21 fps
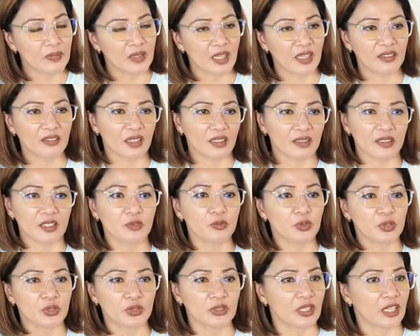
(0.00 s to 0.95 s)
And nothing
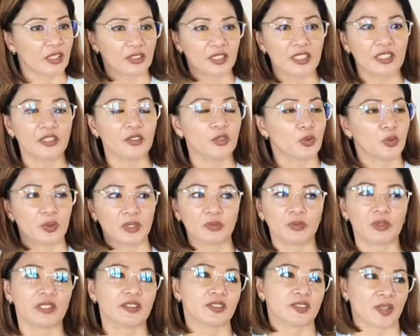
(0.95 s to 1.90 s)
and no one
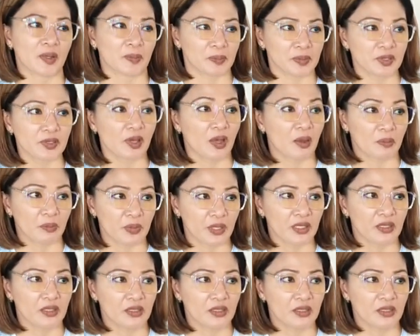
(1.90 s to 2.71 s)
will stop me.